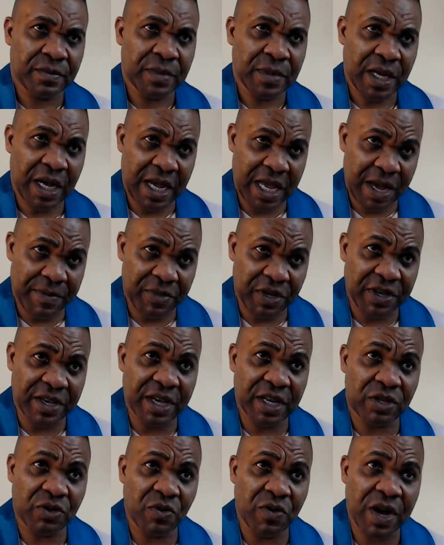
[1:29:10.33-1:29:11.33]
I am
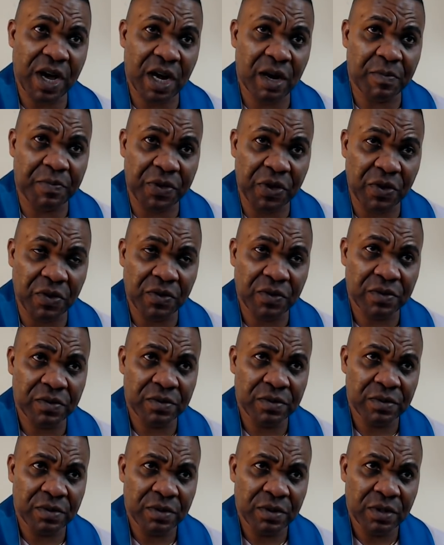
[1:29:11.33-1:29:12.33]
here to help you.
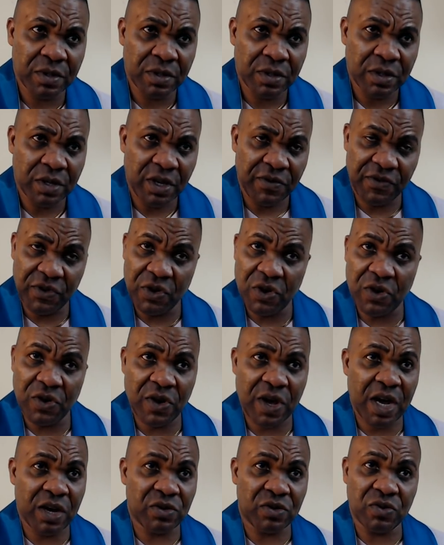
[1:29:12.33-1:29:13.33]
If you don't know
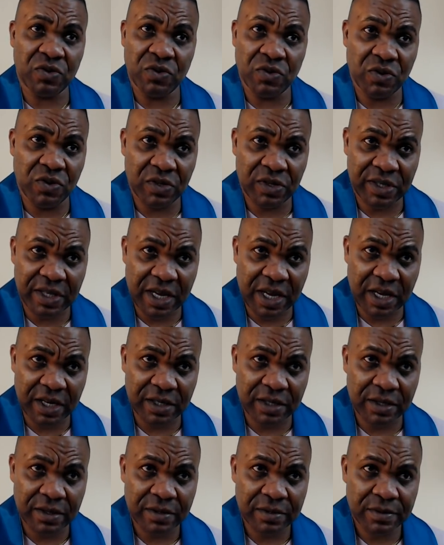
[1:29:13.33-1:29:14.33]
how to do those
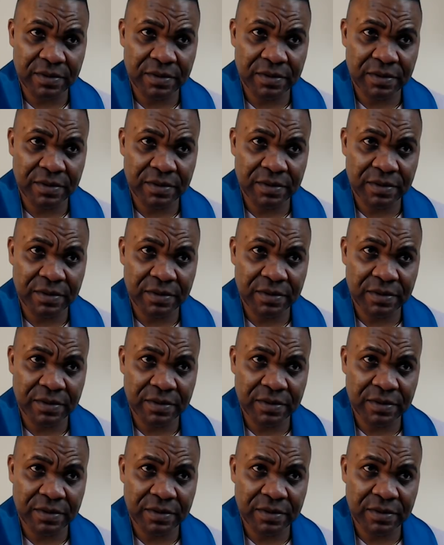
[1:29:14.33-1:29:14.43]
things,